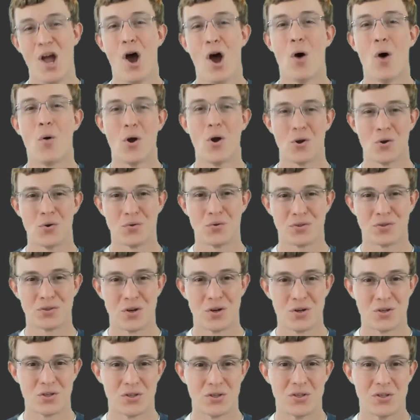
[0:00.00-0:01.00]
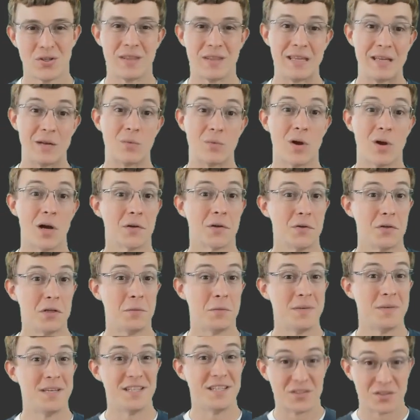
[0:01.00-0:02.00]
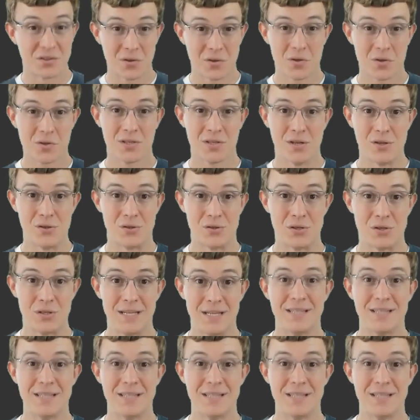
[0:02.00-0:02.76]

Arango Search, the ArangoDB search engine,